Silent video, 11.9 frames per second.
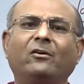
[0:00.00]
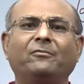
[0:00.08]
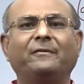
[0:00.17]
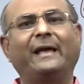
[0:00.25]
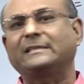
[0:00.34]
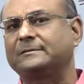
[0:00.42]
of
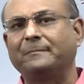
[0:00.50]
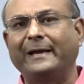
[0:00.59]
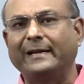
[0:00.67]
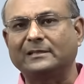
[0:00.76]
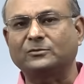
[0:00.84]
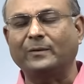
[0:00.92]
x
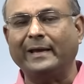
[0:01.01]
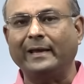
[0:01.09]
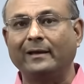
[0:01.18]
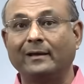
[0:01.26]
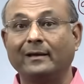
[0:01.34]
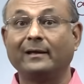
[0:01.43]
minus y?
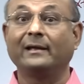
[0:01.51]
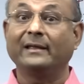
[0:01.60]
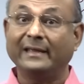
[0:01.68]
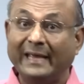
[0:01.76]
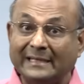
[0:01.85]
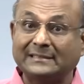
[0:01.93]

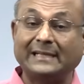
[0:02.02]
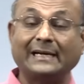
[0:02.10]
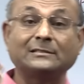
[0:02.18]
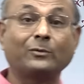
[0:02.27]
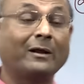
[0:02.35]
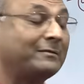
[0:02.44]
Yes, that
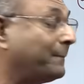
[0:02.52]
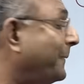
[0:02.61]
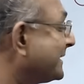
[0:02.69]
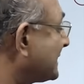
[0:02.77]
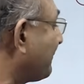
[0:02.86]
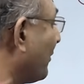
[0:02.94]
is one of the
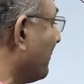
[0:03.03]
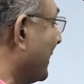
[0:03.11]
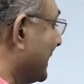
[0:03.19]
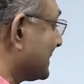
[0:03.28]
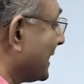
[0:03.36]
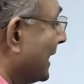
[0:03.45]
basic
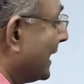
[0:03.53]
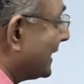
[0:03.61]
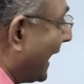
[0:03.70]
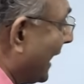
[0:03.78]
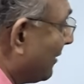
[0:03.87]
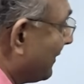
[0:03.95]
formulas.
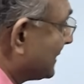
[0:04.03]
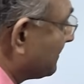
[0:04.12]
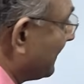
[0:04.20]
Tan of x